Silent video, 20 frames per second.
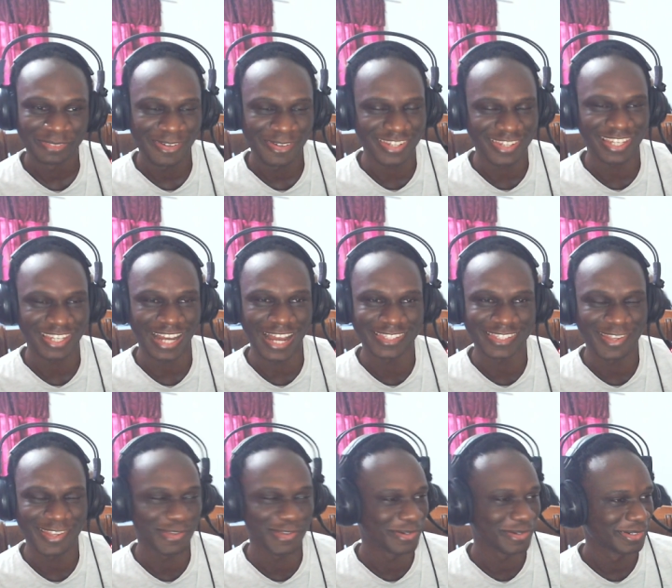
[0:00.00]
which is hard
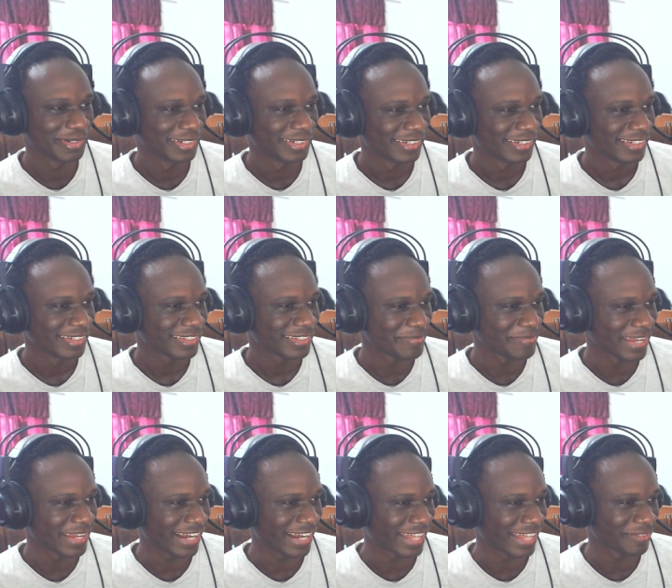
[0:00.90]
to do to
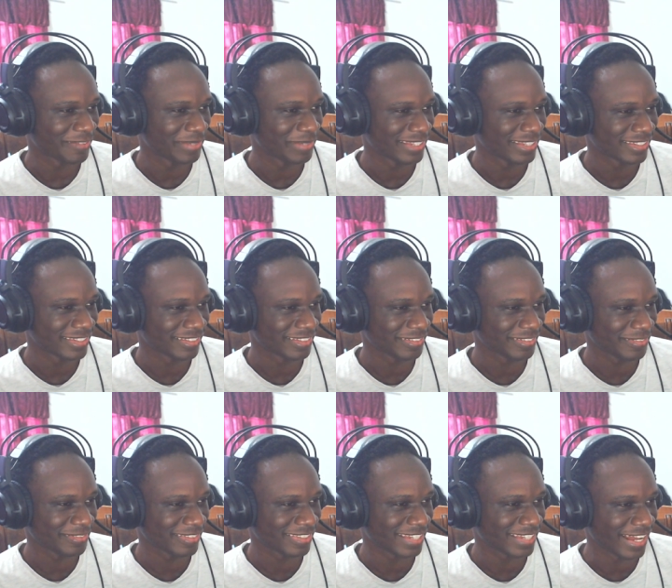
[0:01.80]
make animated
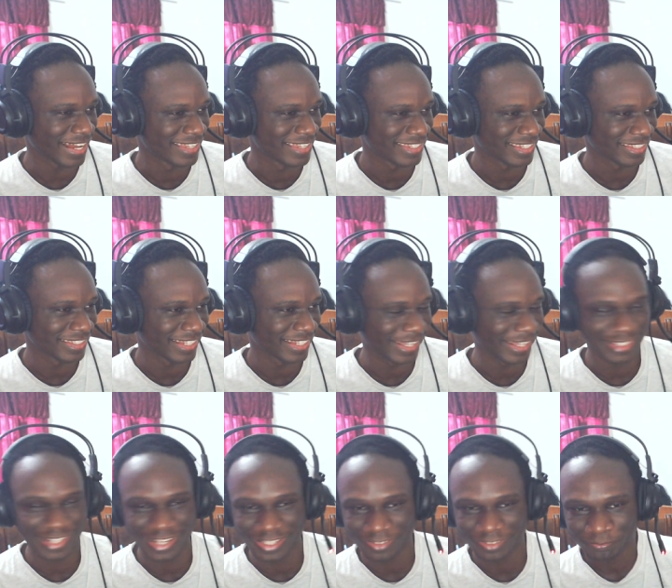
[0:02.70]
dancing like
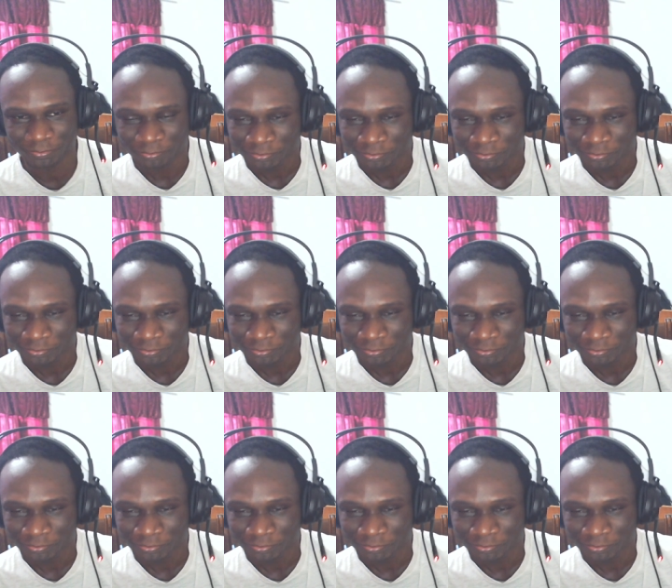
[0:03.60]
that.